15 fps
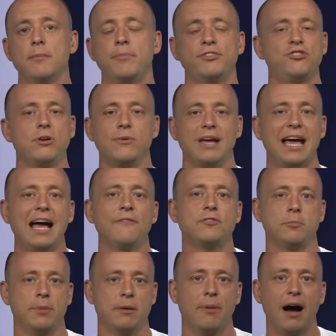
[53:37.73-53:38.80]
but you don't have
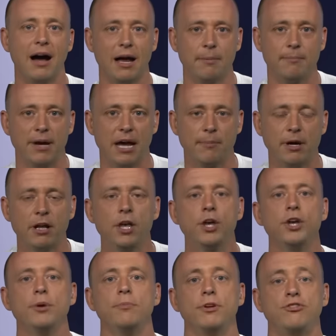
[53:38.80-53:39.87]
to be behind Bama,
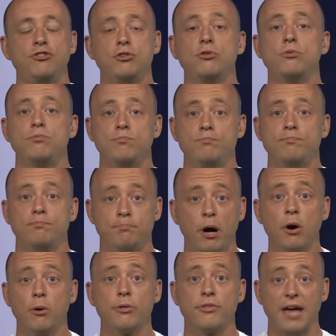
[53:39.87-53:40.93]
but you
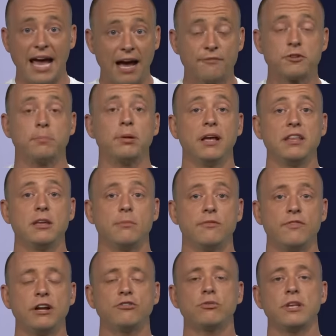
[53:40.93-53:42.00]
both have to play them
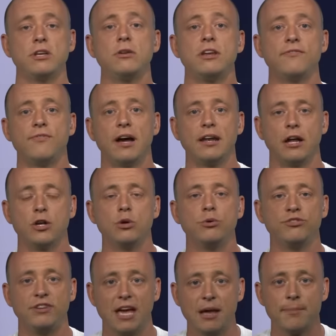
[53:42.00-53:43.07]
eventually. You need to find out
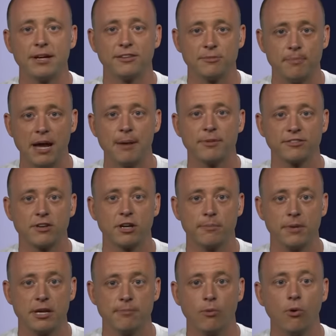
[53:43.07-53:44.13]
whose game against Bama is going to
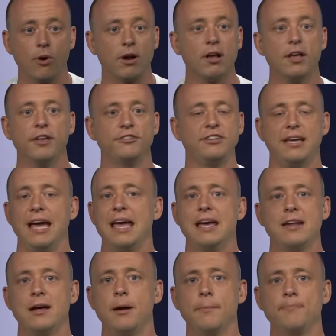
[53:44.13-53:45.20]
mean more. See, A
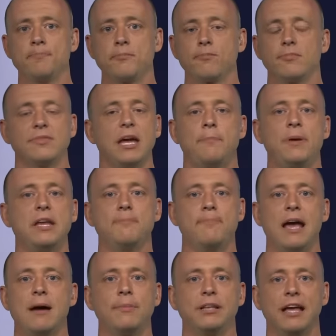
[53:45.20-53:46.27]
and M, they beat
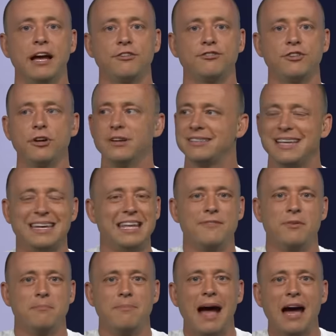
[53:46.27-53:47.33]
Bama last year. It didn't
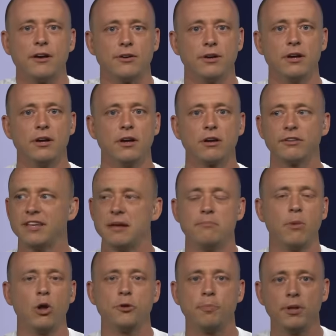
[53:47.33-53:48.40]
even matter, because they had
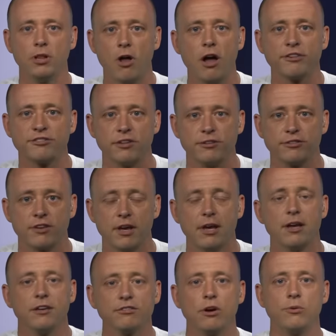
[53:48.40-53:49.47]
multiple losses.
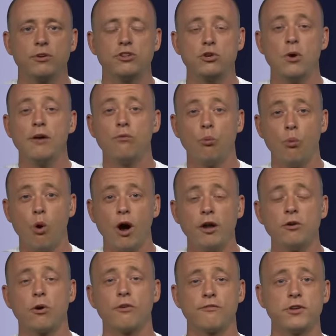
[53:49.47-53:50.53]
So do you have
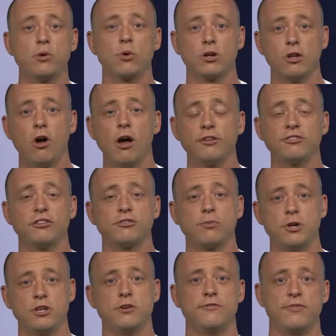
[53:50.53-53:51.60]
one or fewer losses
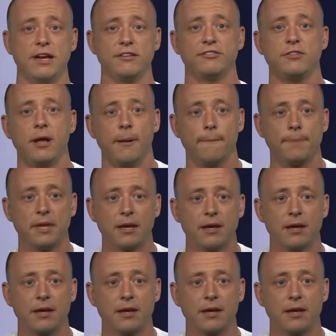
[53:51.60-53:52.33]
when you face them?